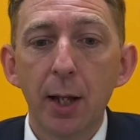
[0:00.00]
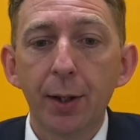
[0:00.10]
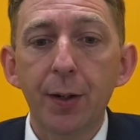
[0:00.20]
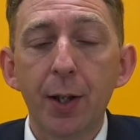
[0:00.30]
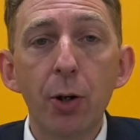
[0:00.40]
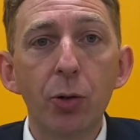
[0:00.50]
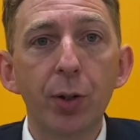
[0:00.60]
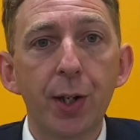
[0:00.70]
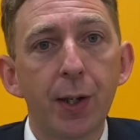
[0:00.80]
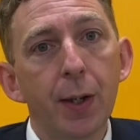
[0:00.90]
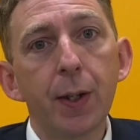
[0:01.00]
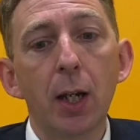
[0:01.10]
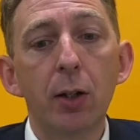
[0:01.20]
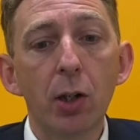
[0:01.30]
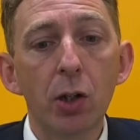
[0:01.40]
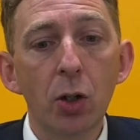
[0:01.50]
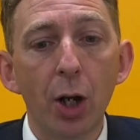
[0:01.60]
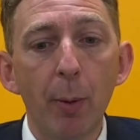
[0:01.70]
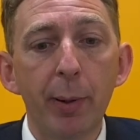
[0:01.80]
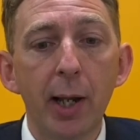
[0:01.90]
that social distancing does not
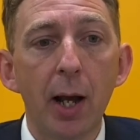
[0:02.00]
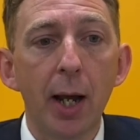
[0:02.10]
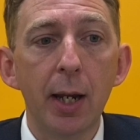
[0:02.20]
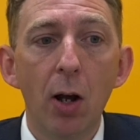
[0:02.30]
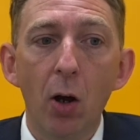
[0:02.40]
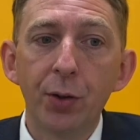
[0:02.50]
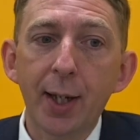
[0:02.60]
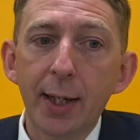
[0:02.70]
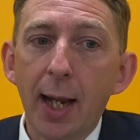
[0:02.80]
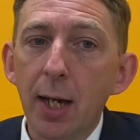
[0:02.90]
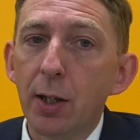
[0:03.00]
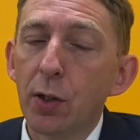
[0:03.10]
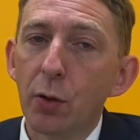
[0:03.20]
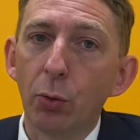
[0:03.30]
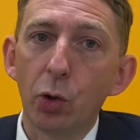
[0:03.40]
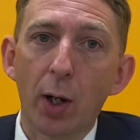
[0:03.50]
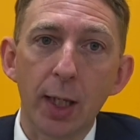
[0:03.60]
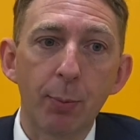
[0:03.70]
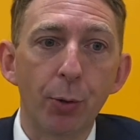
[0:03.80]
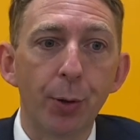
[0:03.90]
apply on dedicated school
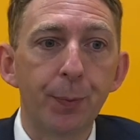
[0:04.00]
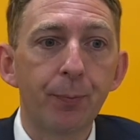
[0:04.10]
transport.